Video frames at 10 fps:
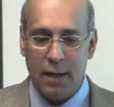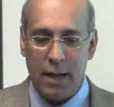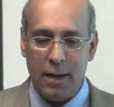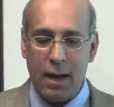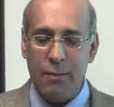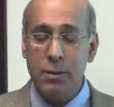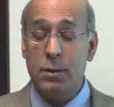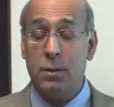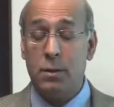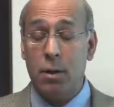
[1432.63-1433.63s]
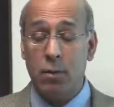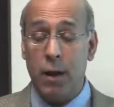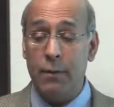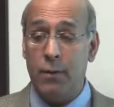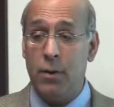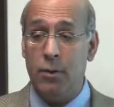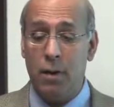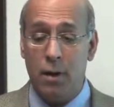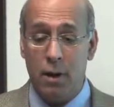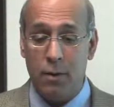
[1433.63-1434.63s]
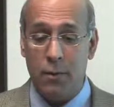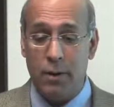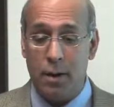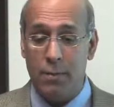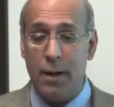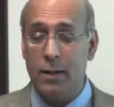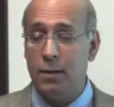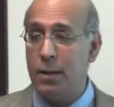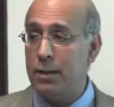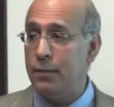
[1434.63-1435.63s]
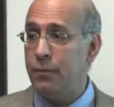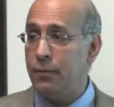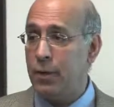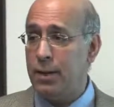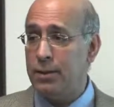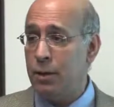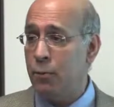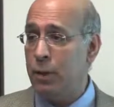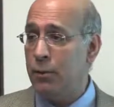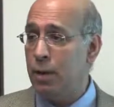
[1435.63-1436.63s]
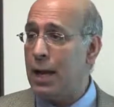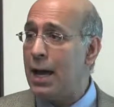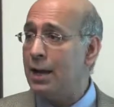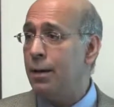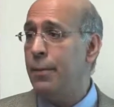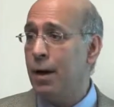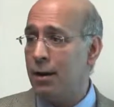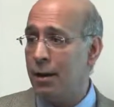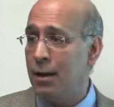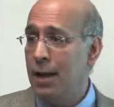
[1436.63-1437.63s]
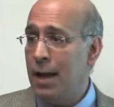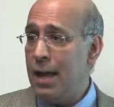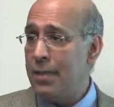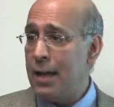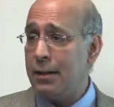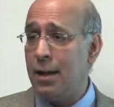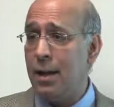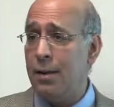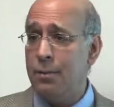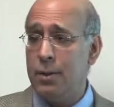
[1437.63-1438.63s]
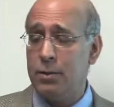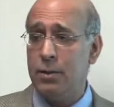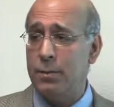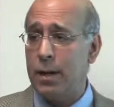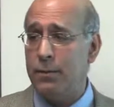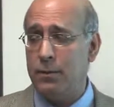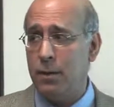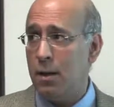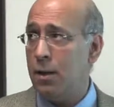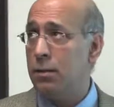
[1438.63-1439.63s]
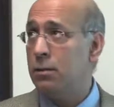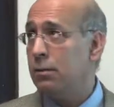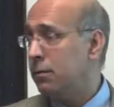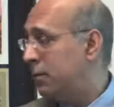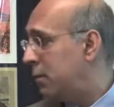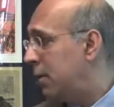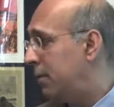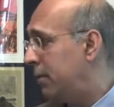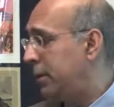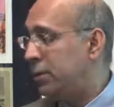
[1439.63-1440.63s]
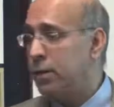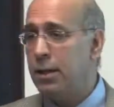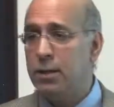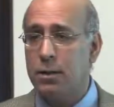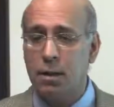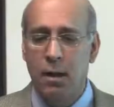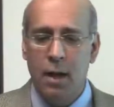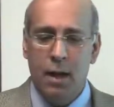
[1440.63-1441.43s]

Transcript: and I was so grateful, along with all my other retina friends, that we were not in America at that time. This was about. Uh, uh, 15, 20 years ago,